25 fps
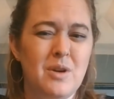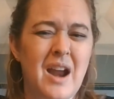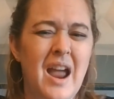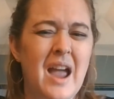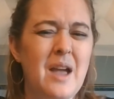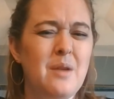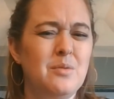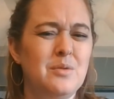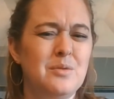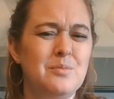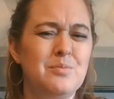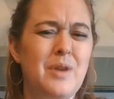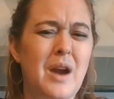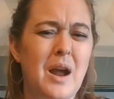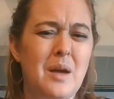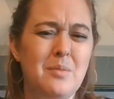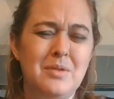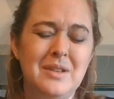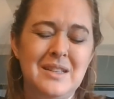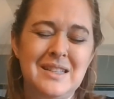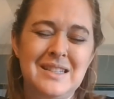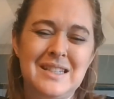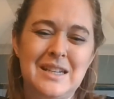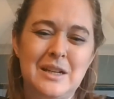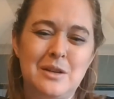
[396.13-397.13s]
I would probably
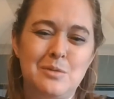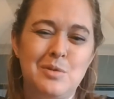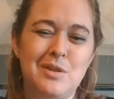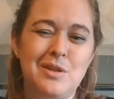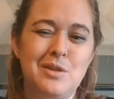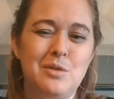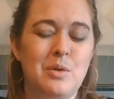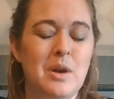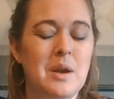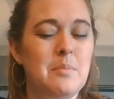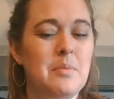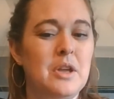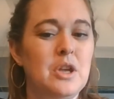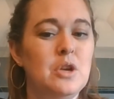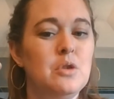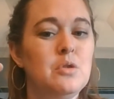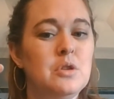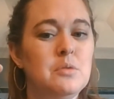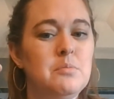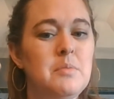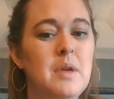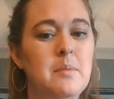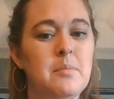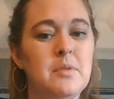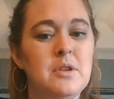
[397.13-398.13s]
stick with 3, but you
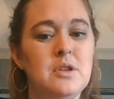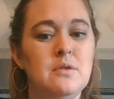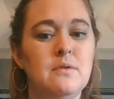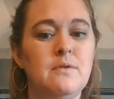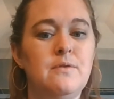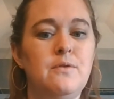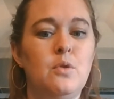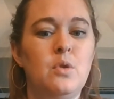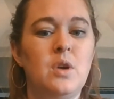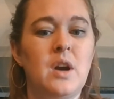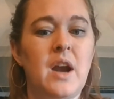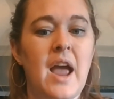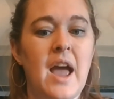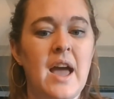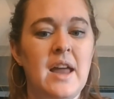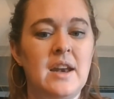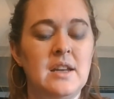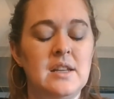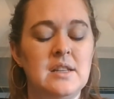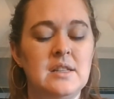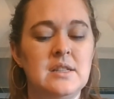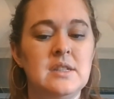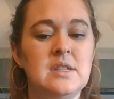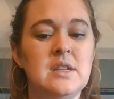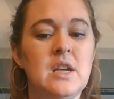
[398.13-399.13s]
could maybe do 4
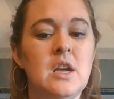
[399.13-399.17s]
add-ins